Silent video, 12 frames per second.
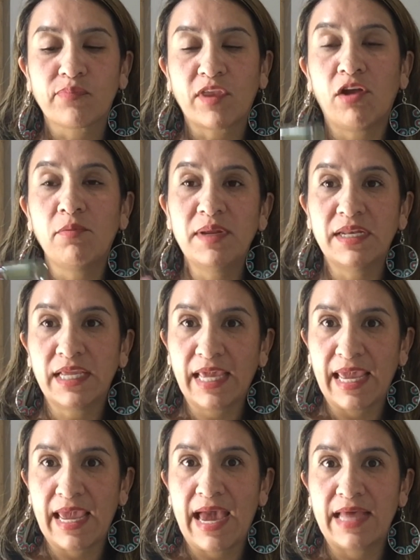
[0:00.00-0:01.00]
Urban
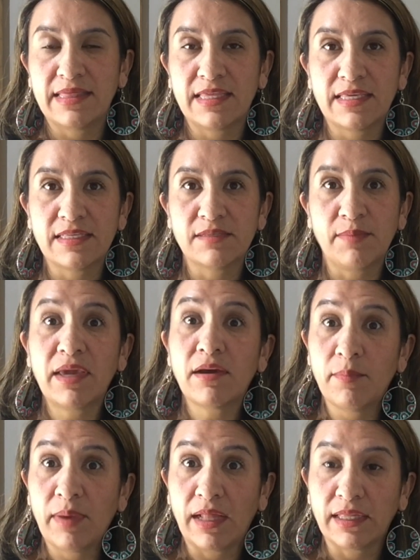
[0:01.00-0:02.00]
Decay had these
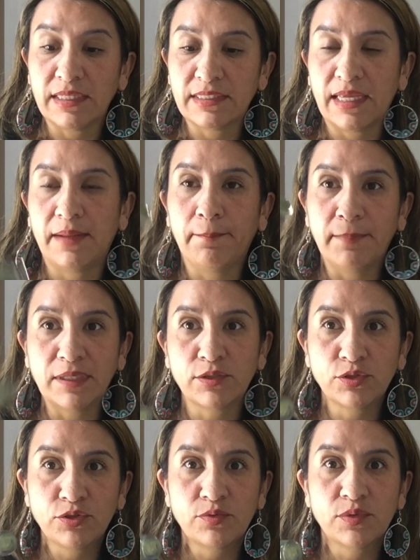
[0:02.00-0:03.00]
makeup palettes, and
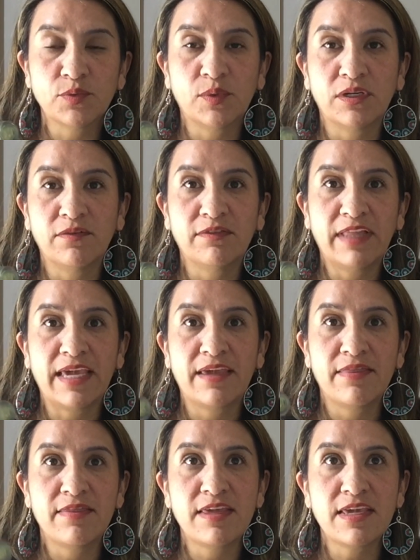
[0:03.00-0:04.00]
Mildew was one of like
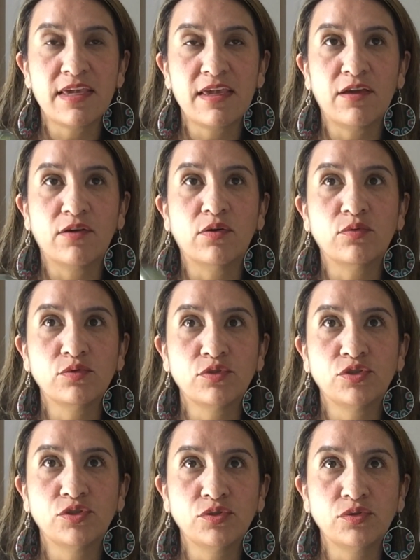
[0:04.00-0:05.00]
the
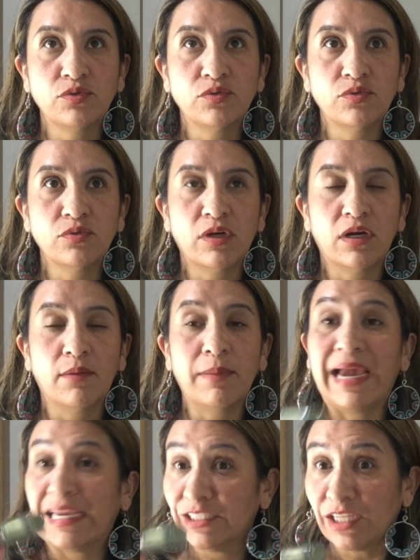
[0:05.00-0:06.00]
go-to
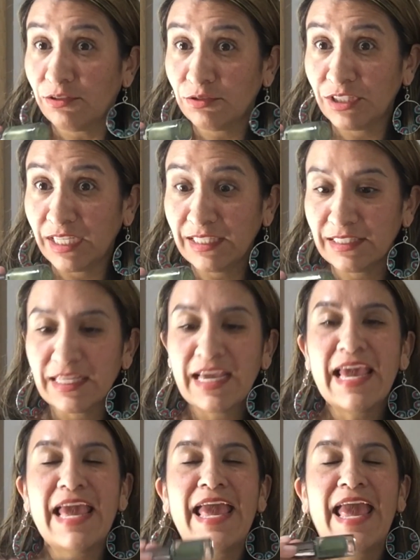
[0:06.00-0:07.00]
eyeshadow shades.
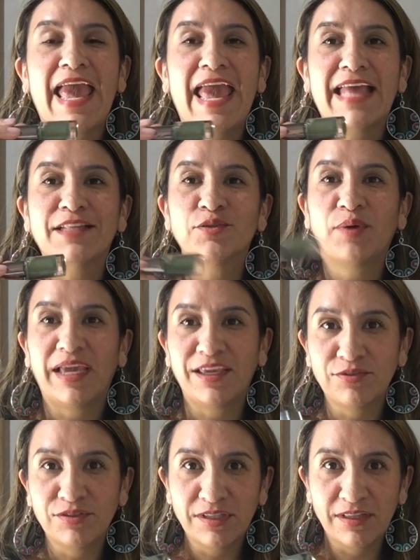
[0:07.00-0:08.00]
And so I
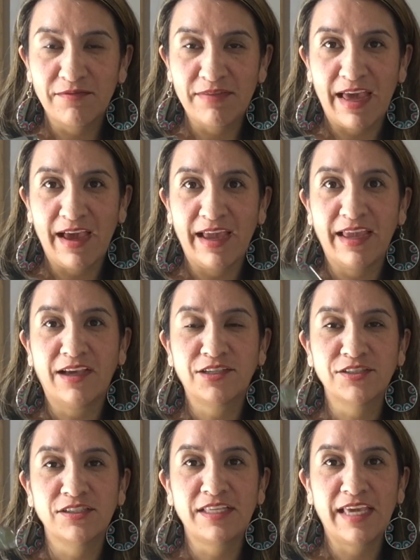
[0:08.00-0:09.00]
used to love that. I
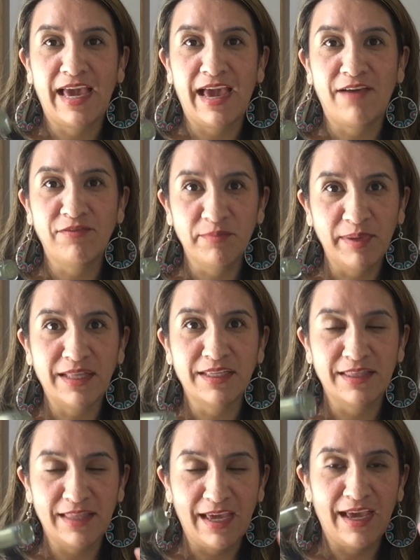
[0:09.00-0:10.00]
actually have a
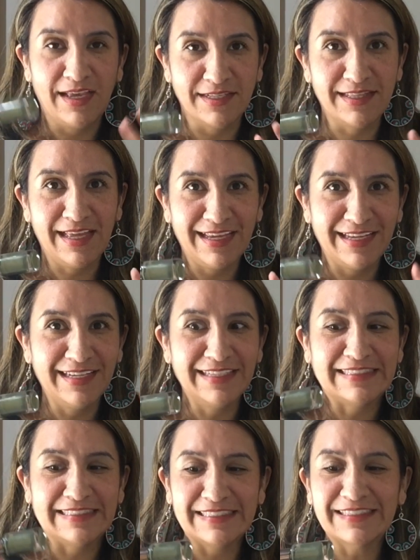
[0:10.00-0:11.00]
palette that has that in it
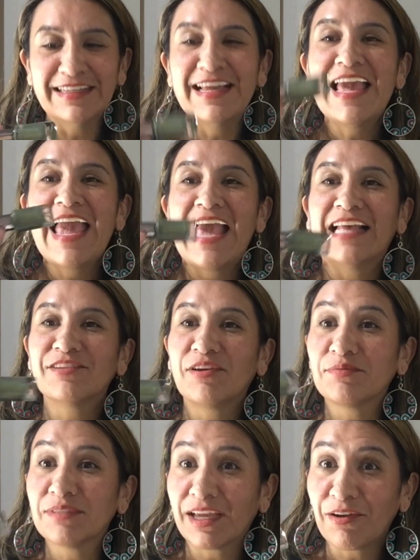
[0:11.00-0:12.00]
still. And so I
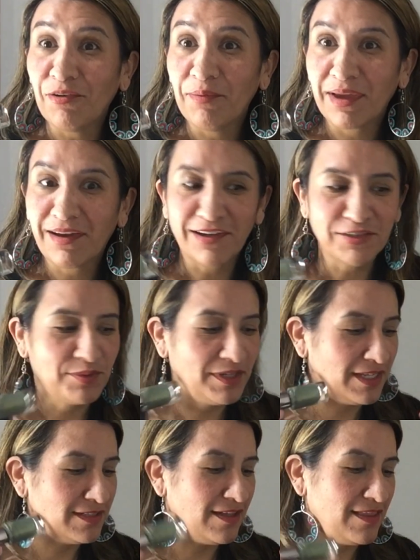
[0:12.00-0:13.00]
was like, oh my gosh, when
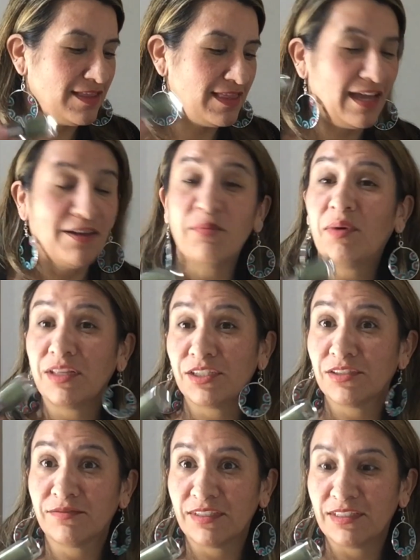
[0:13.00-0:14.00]
I saw that they had a
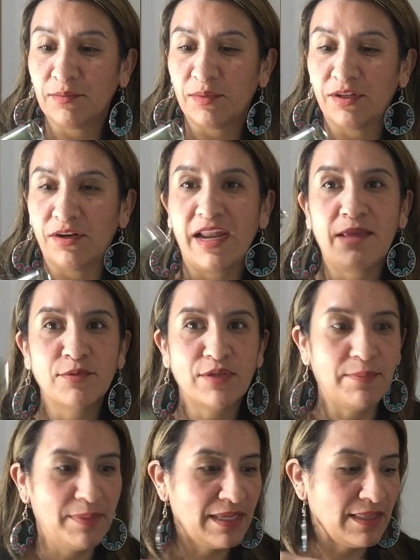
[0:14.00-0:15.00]
polish of a similar name. So
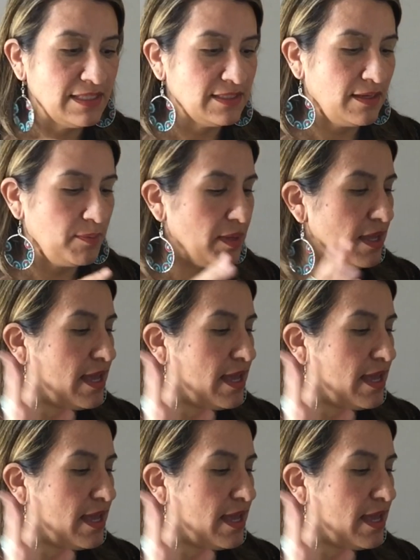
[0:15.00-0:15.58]
I picked this up.